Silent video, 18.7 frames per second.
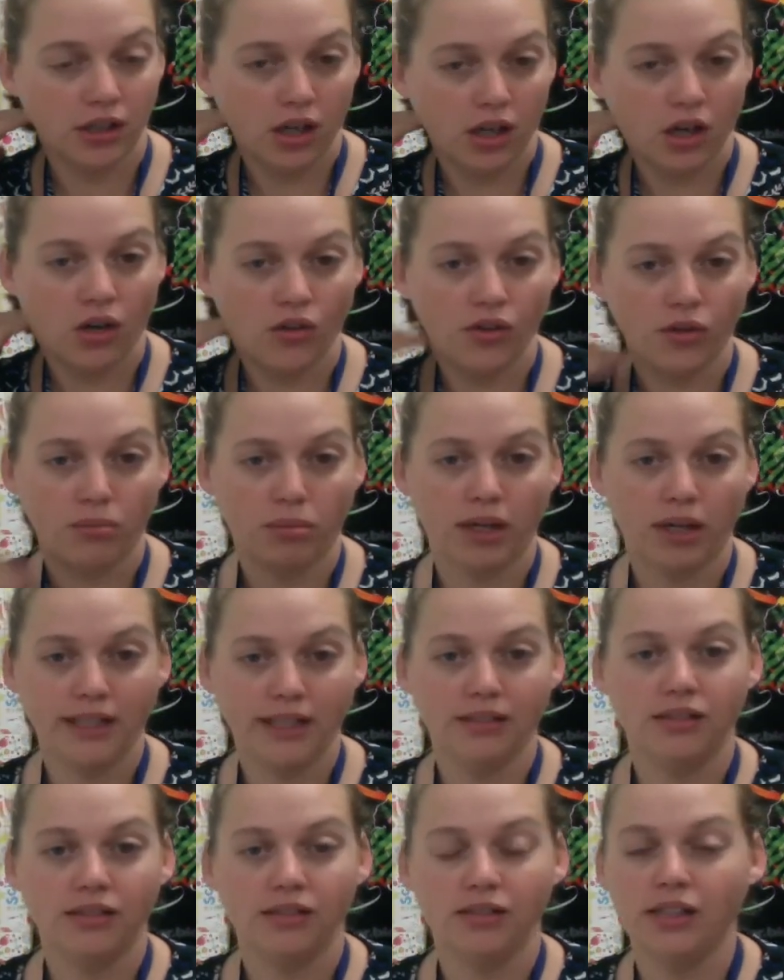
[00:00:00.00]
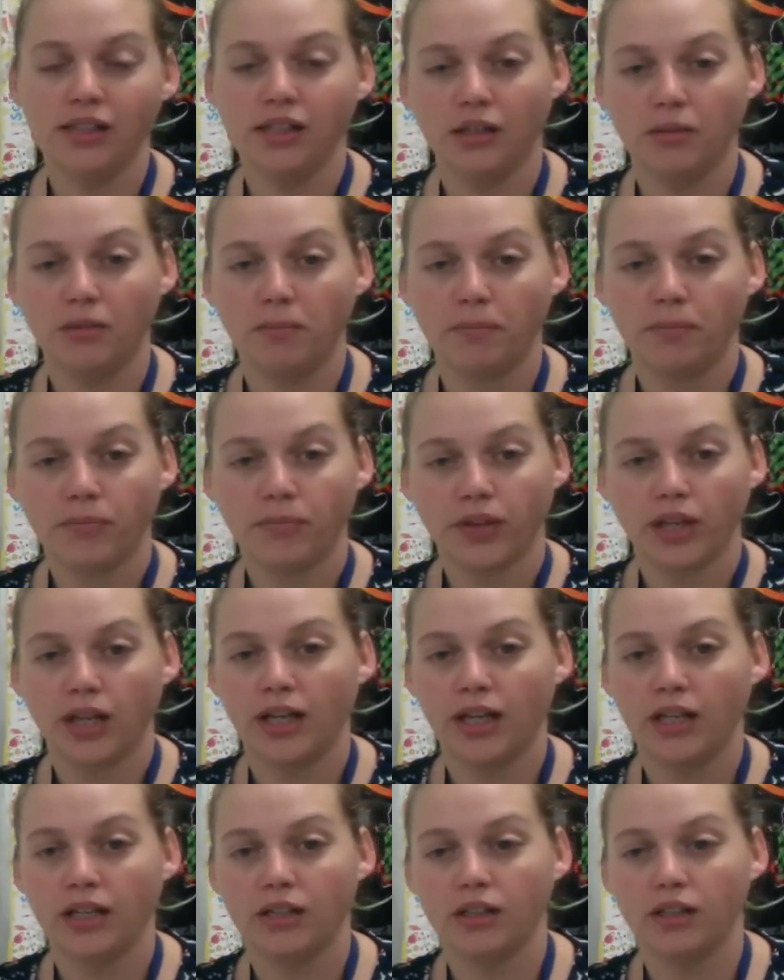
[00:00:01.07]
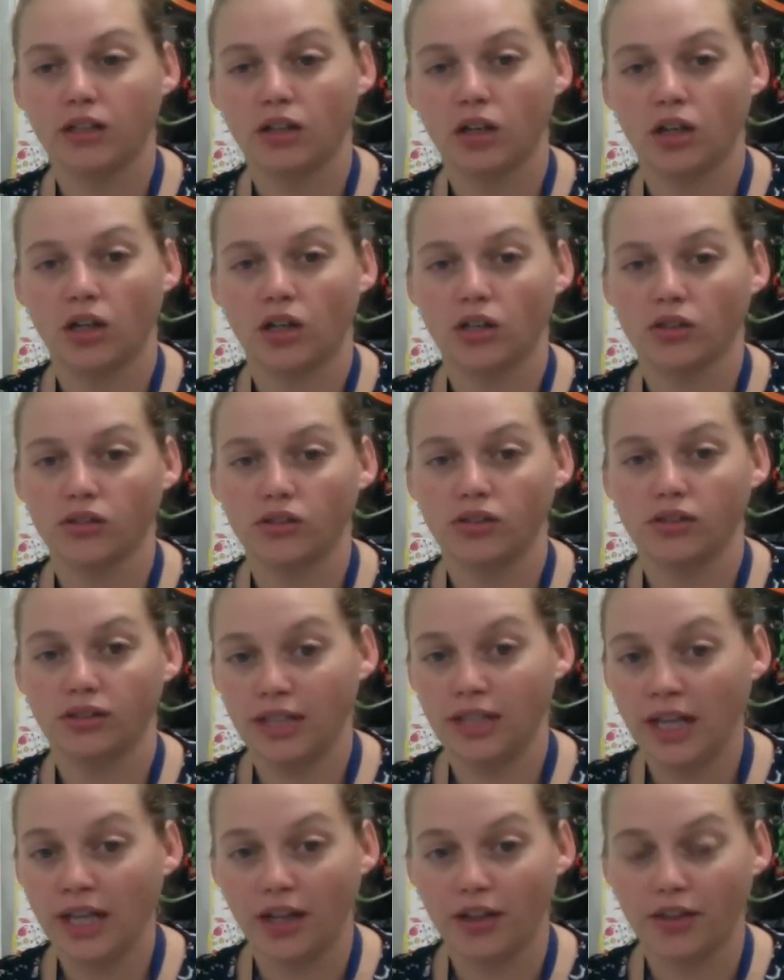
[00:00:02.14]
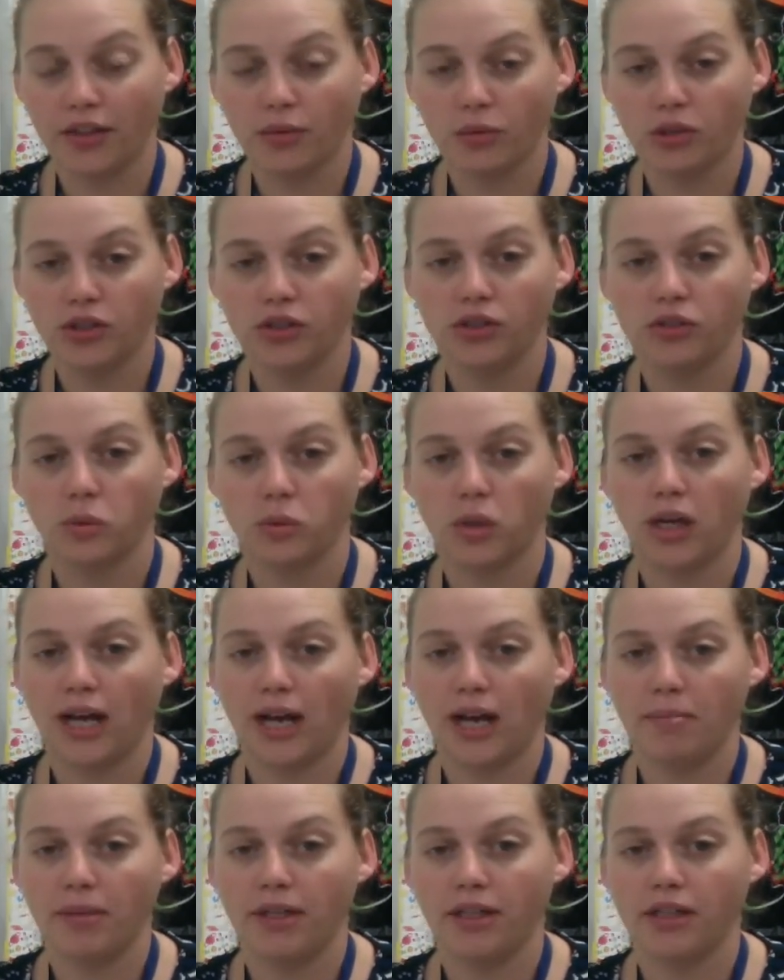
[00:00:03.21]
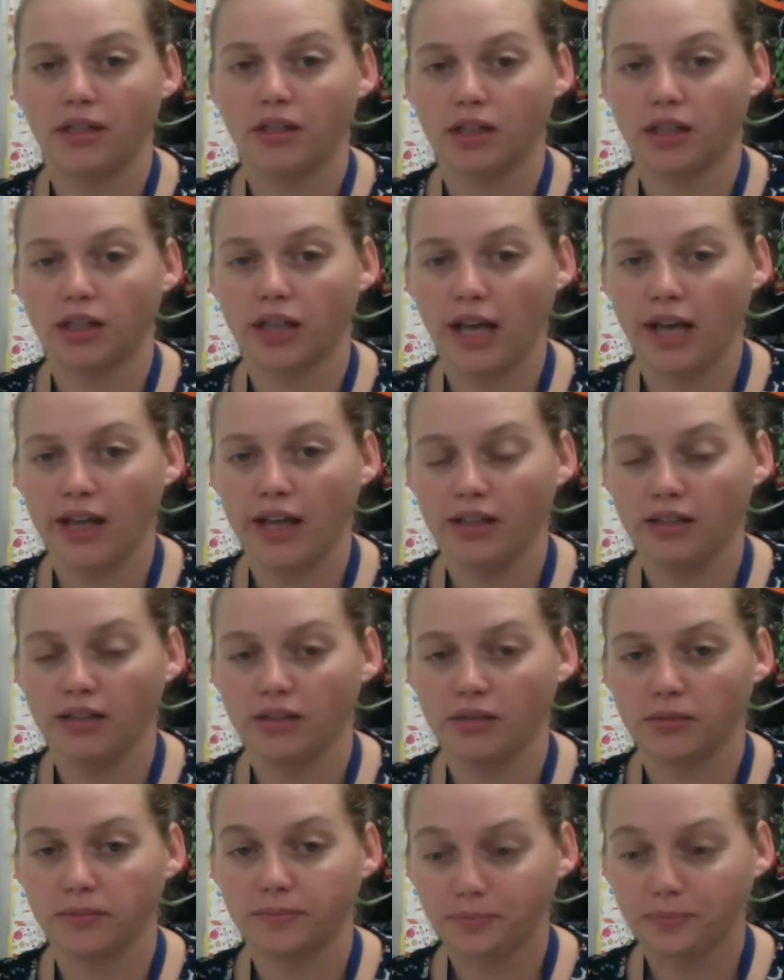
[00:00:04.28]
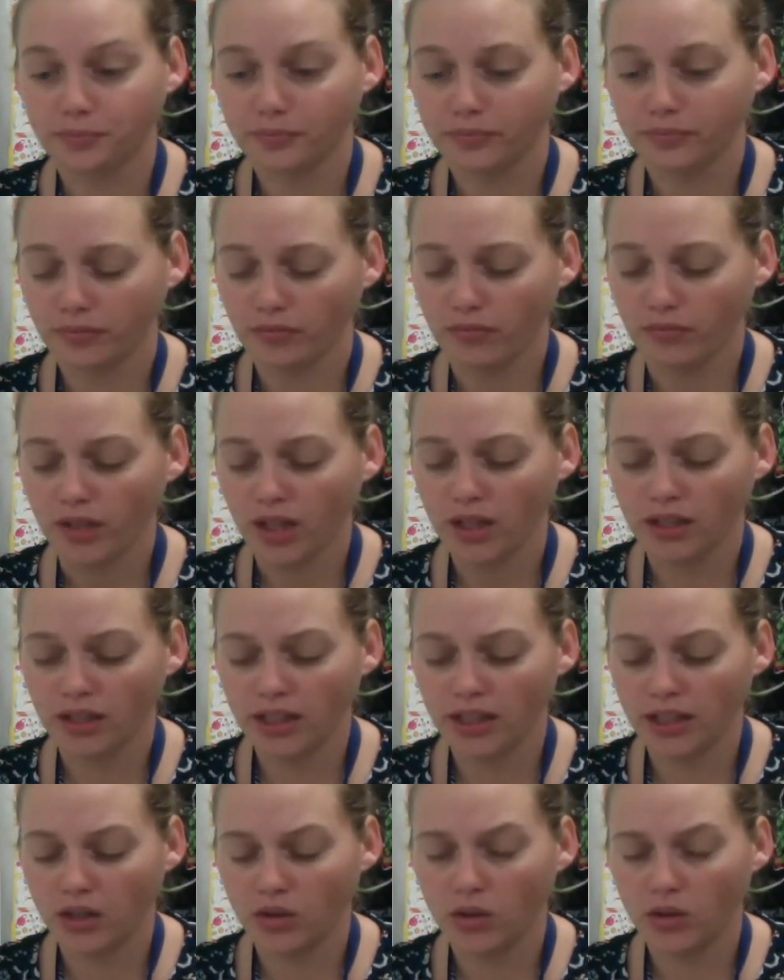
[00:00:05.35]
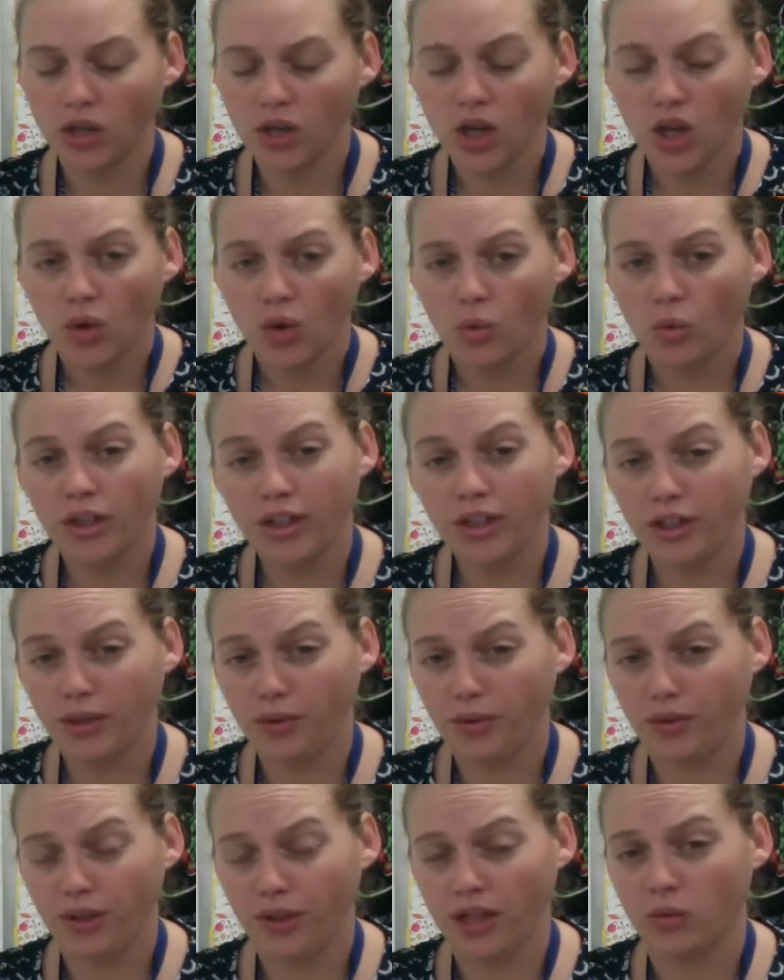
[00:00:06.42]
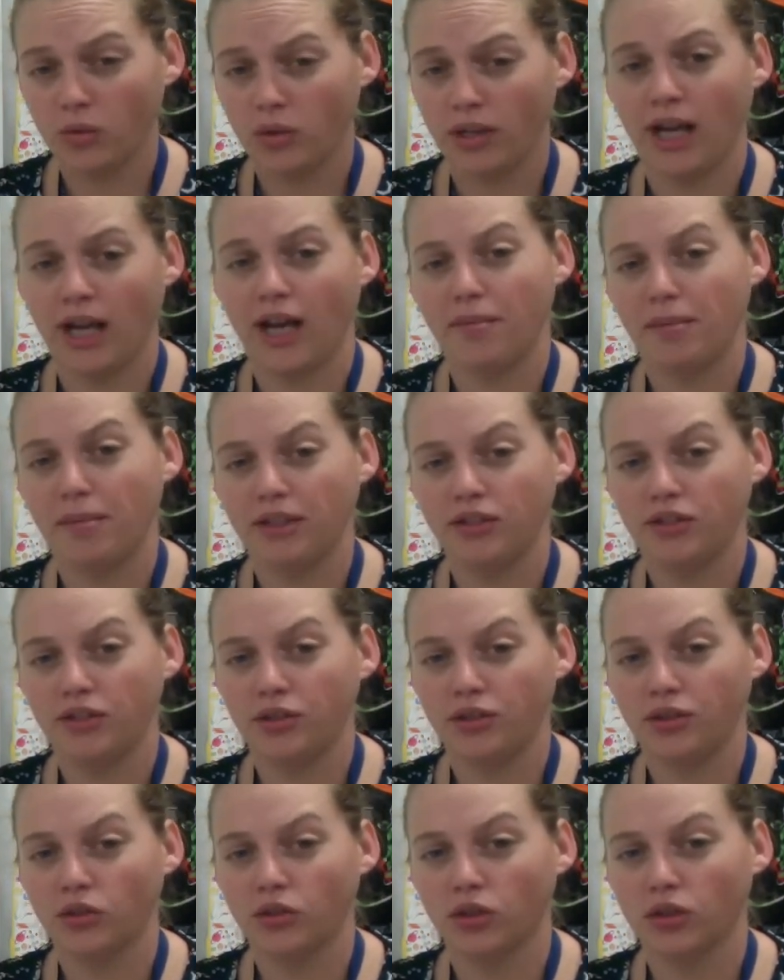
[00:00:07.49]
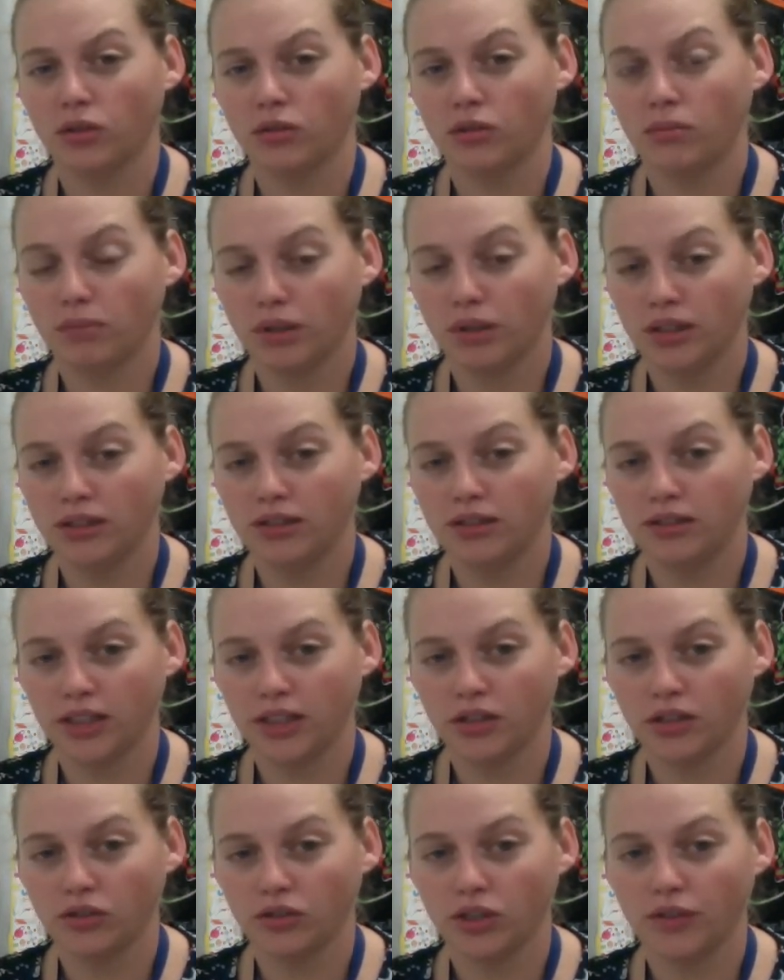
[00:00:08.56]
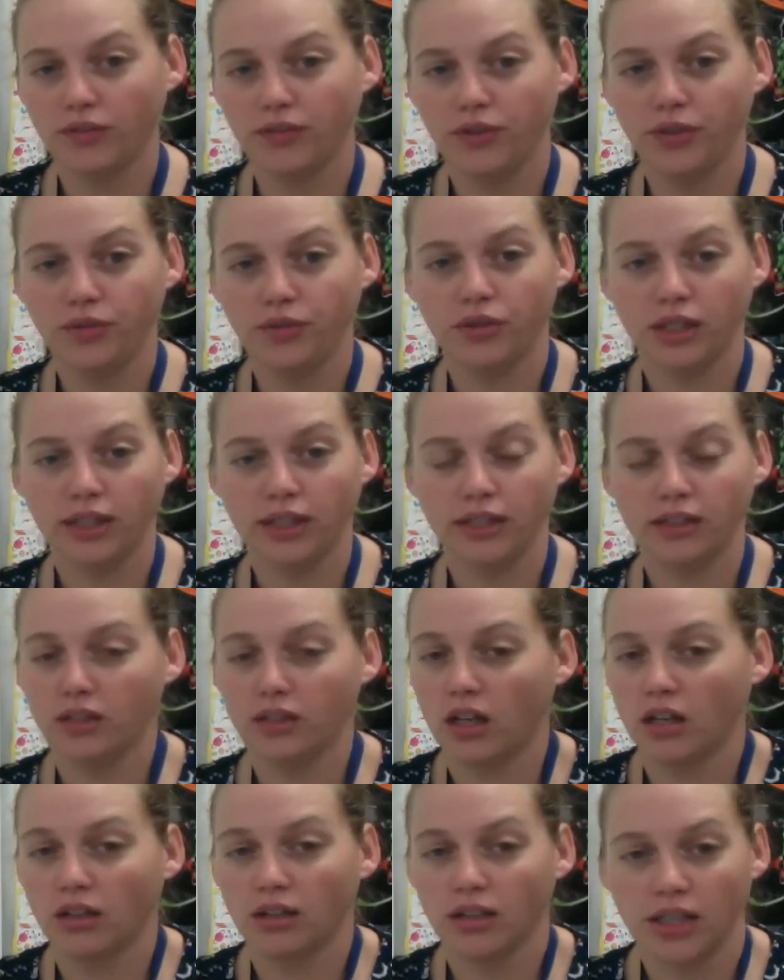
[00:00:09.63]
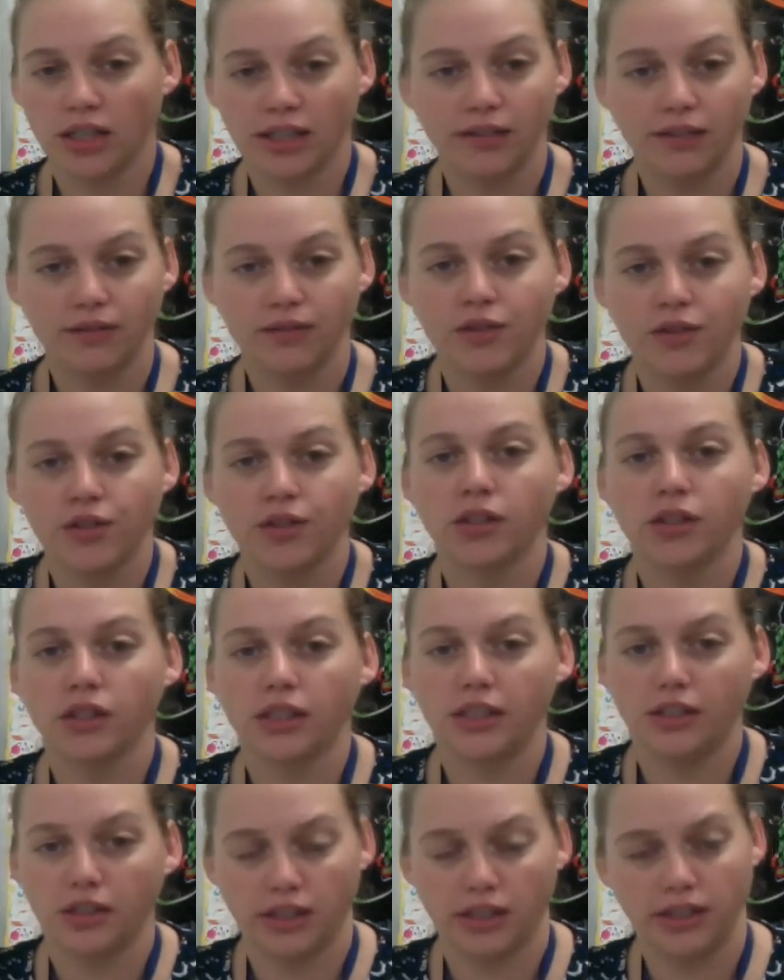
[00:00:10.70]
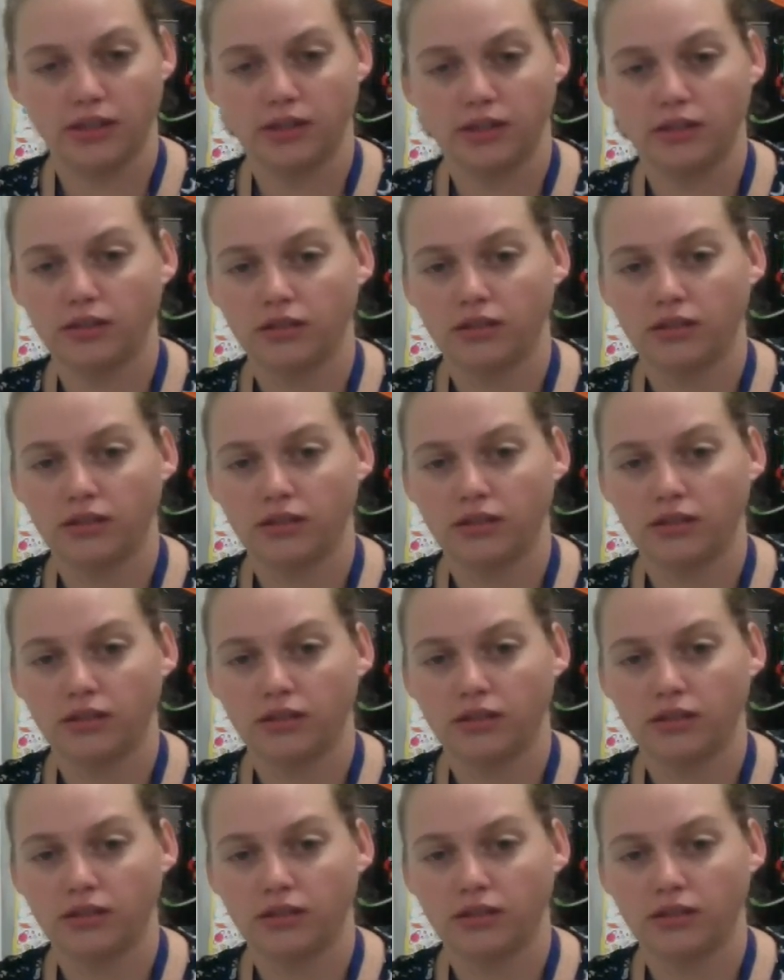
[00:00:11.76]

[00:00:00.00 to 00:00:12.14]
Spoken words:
on the brain stem and cause death, which is what happened in her case. Now, what do you think would happen to your blood cells if you drink a lot of sugary drinks?